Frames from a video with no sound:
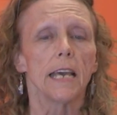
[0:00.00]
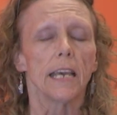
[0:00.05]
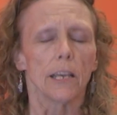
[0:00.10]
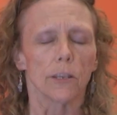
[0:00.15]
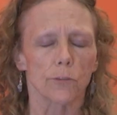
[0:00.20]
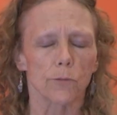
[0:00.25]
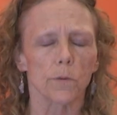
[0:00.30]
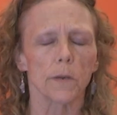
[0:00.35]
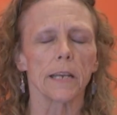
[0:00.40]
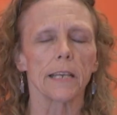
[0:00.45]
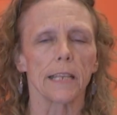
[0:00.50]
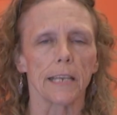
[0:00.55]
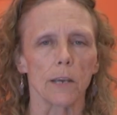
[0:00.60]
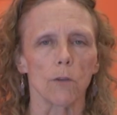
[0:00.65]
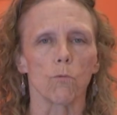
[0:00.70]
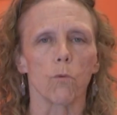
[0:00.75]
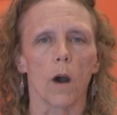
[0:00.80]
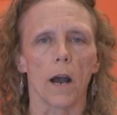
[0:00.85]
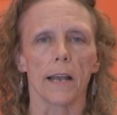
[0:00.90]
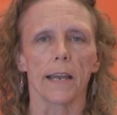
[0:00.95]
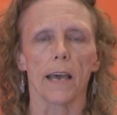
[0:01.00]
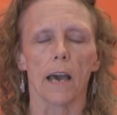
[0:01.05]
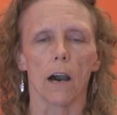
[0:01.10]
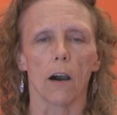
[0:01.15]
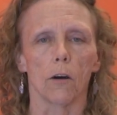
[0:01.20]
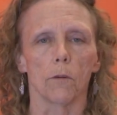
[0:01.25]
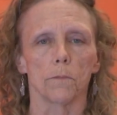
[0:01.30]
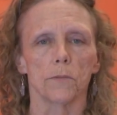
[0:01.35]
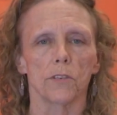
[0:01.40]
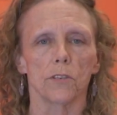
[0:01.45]
is really what
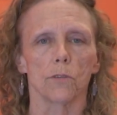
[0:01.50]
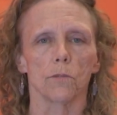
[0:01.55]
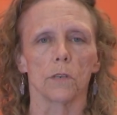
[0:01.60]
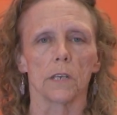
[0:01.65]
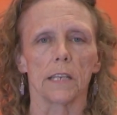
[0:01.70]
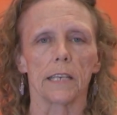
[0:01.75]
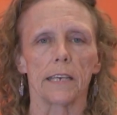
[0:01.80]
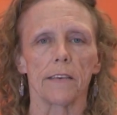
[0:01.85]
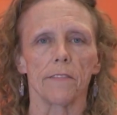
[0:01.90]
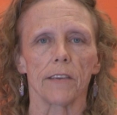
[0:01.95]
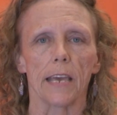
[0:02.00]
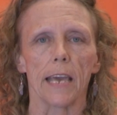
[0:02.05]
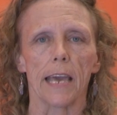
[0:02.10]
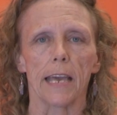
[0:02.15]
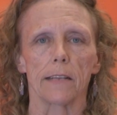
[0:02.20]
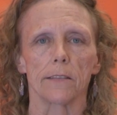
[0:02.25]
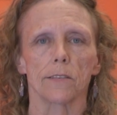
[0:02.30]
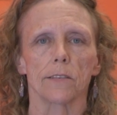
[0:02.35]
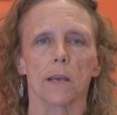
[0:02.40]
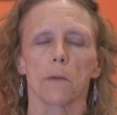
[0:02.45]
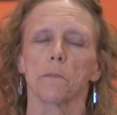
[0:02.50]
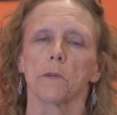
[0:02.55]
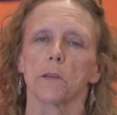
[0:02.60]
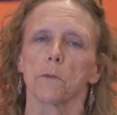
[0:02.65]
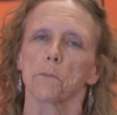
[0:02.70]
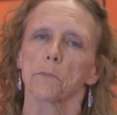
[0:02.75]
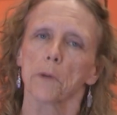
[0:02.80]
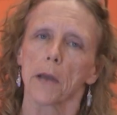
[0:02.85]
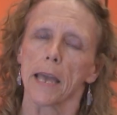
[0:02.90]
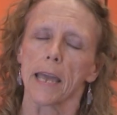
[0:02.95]
helps to alleviate some of the
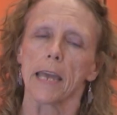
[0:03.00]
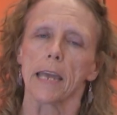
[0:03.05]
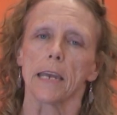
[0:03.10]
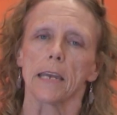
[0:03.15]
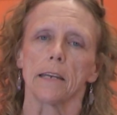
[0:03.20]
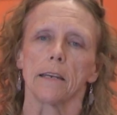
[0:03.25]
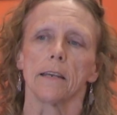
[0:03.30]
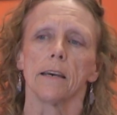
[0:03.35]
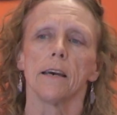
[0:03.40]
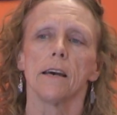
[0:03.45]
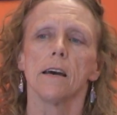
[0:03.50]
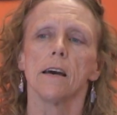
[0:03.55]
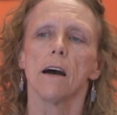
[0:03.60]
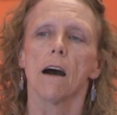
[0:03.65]
pain